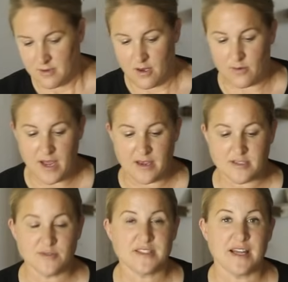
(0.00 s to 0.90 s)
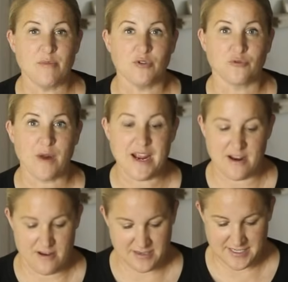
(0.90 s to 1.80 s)
Okay, so it's labeled right
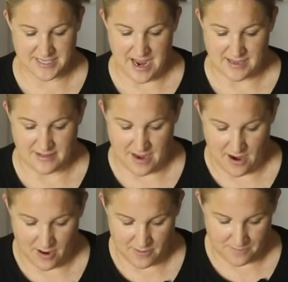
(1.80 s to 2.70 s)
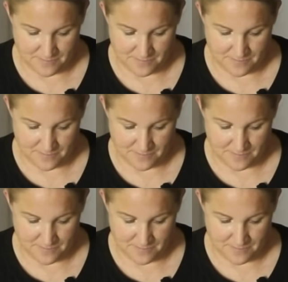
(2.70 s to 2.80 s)
on the side there.